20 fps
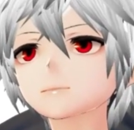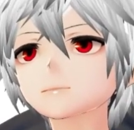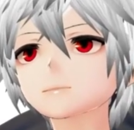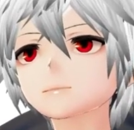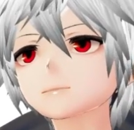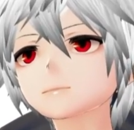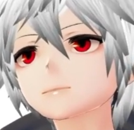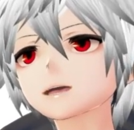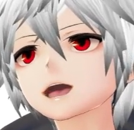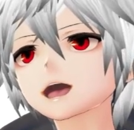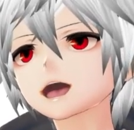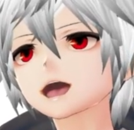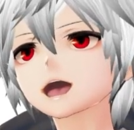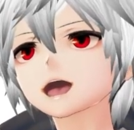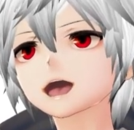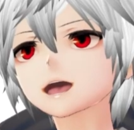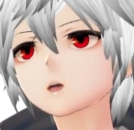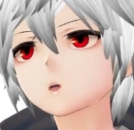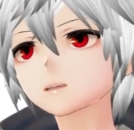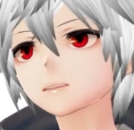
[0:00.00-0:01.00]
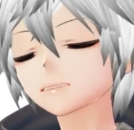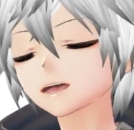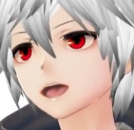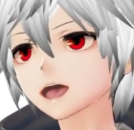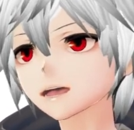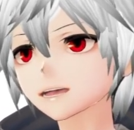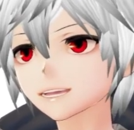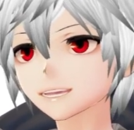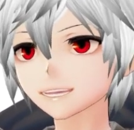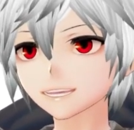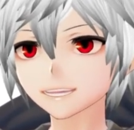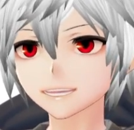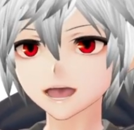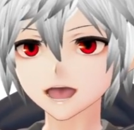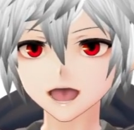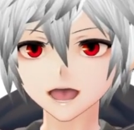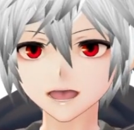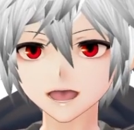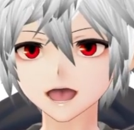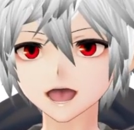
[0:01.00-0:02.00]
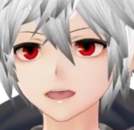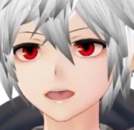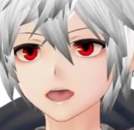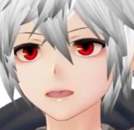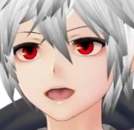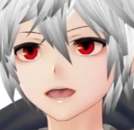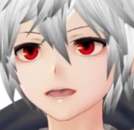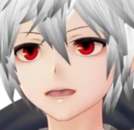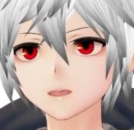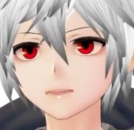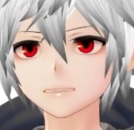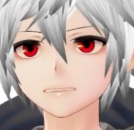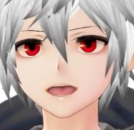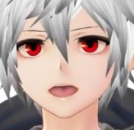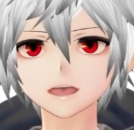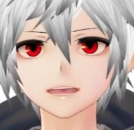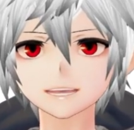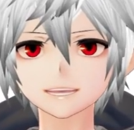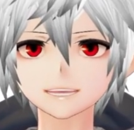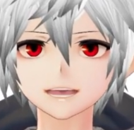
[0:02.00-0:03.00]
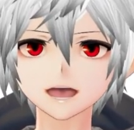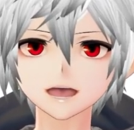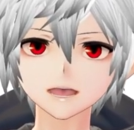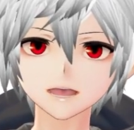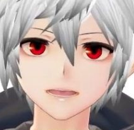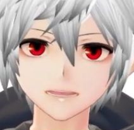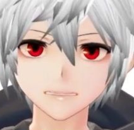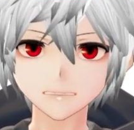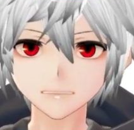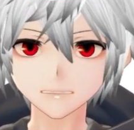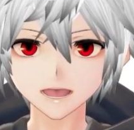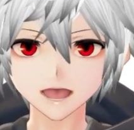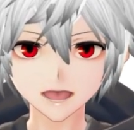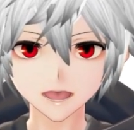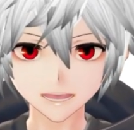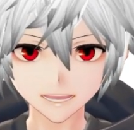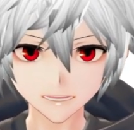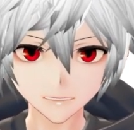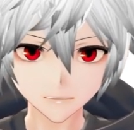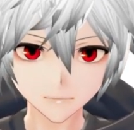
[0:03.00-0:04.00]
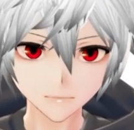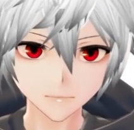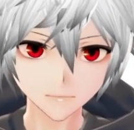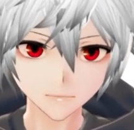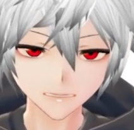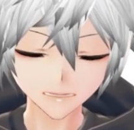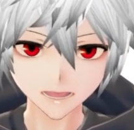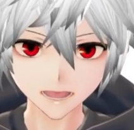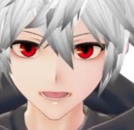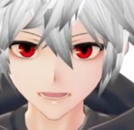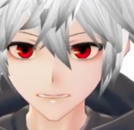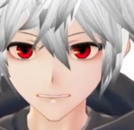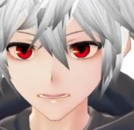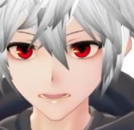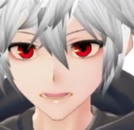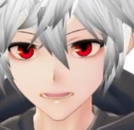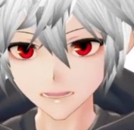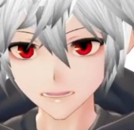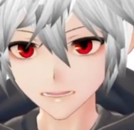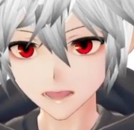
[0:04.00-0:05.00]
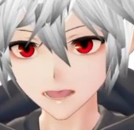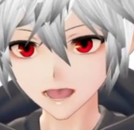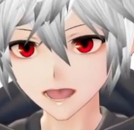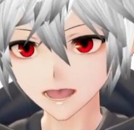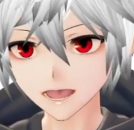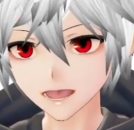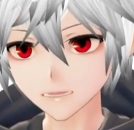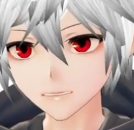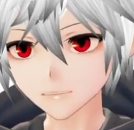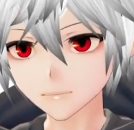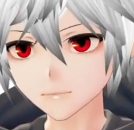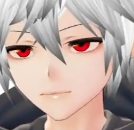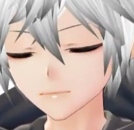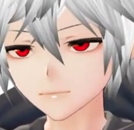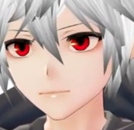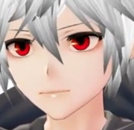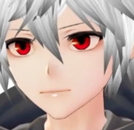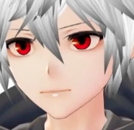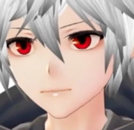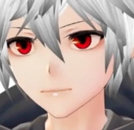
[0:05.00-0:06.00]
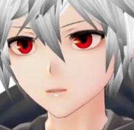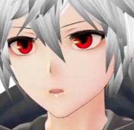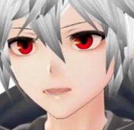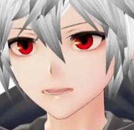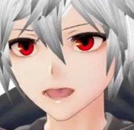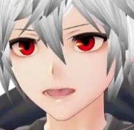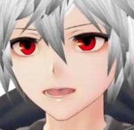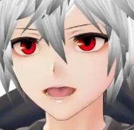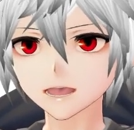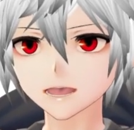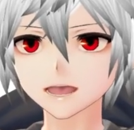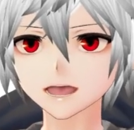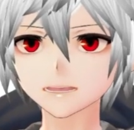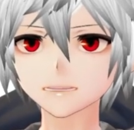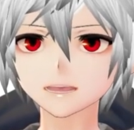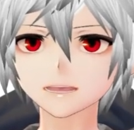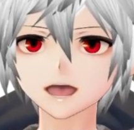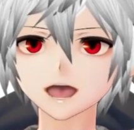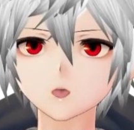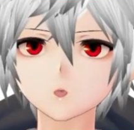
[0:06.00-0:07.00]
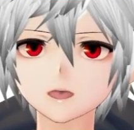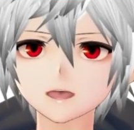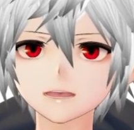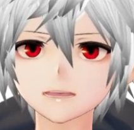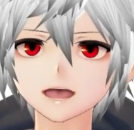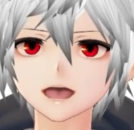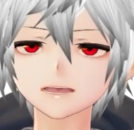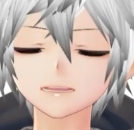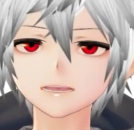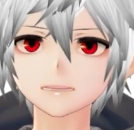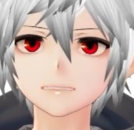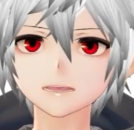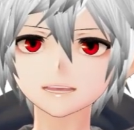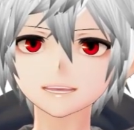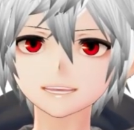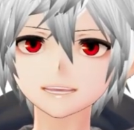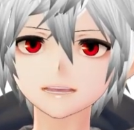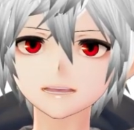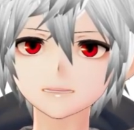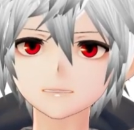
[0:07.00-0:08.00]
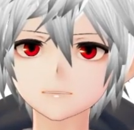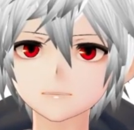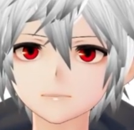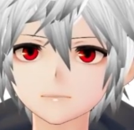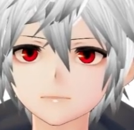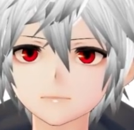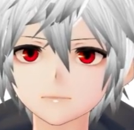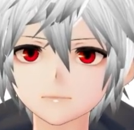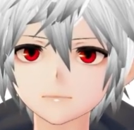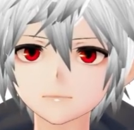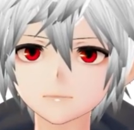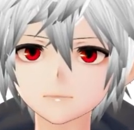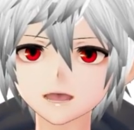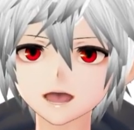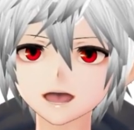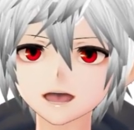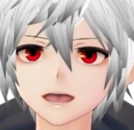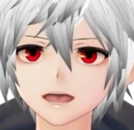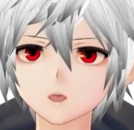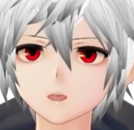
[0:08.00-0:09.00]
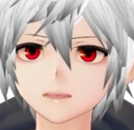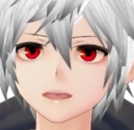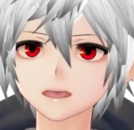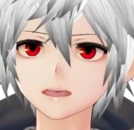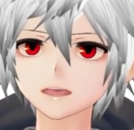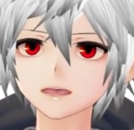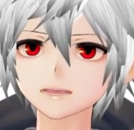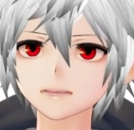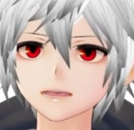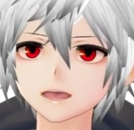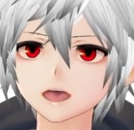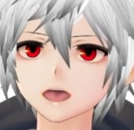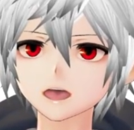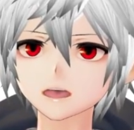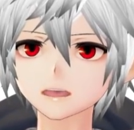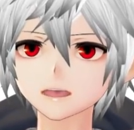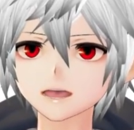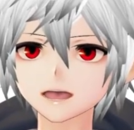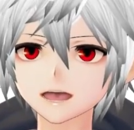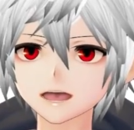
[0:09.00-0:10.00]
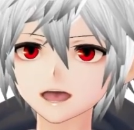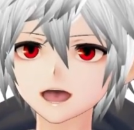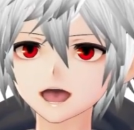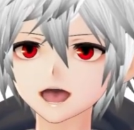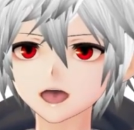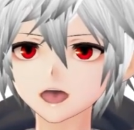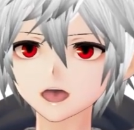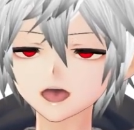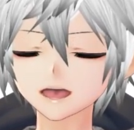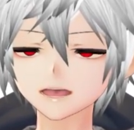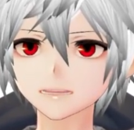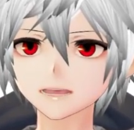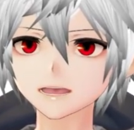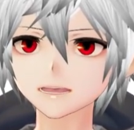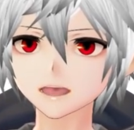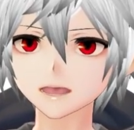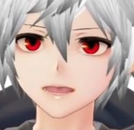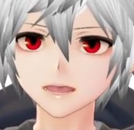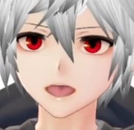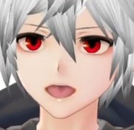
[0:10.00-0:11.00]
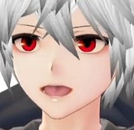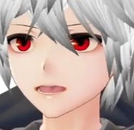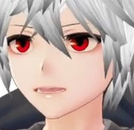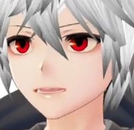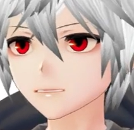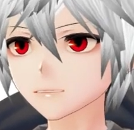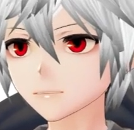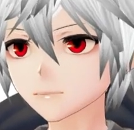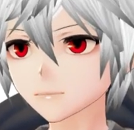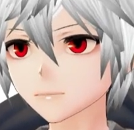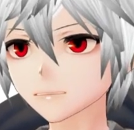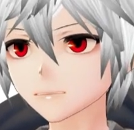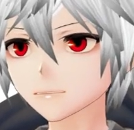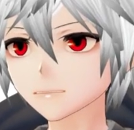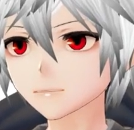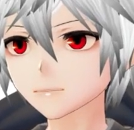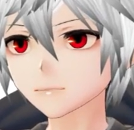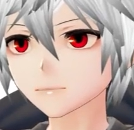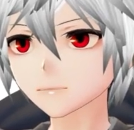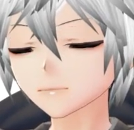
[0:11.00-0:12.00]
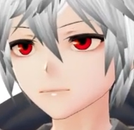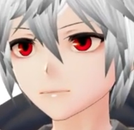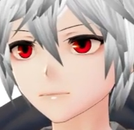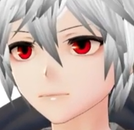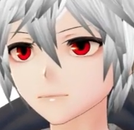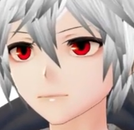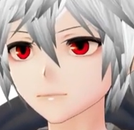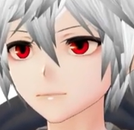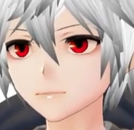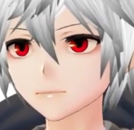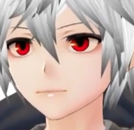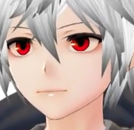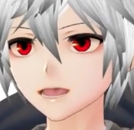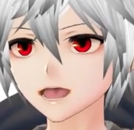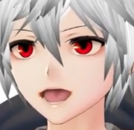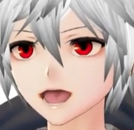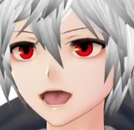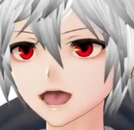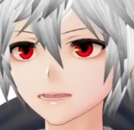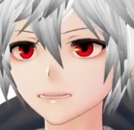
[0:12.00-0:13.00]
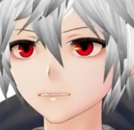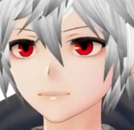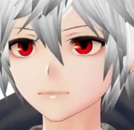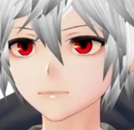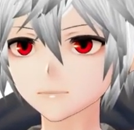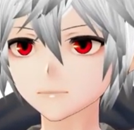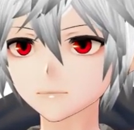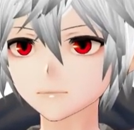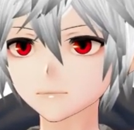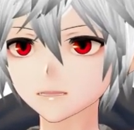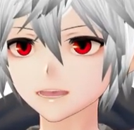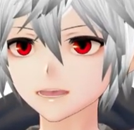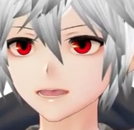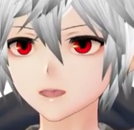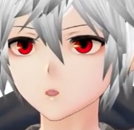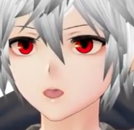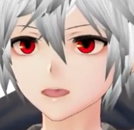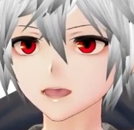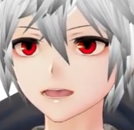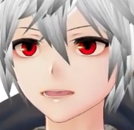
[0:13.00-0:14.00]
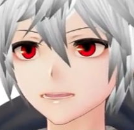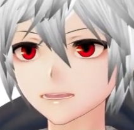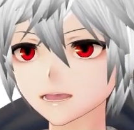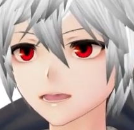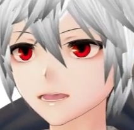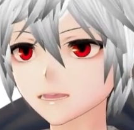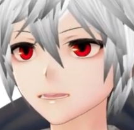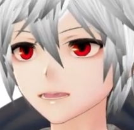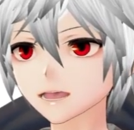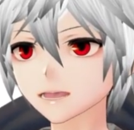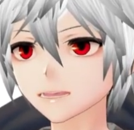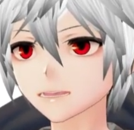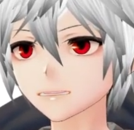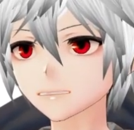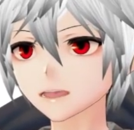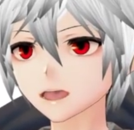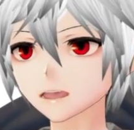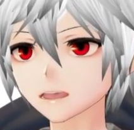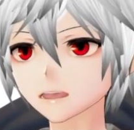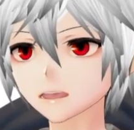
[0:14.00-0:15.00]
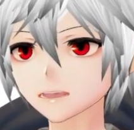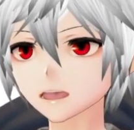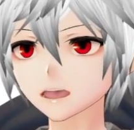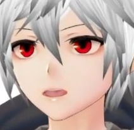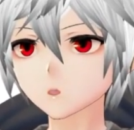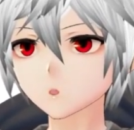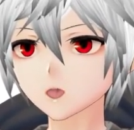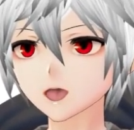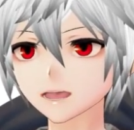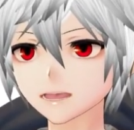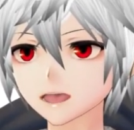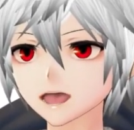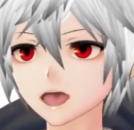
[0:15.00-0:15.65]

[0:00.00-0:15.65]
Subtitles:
I used to play Aegis Fighter when the game started, and like one of the things that I realized is that I couldn't really bring my buffs and debuffs because the utility skills were a lot more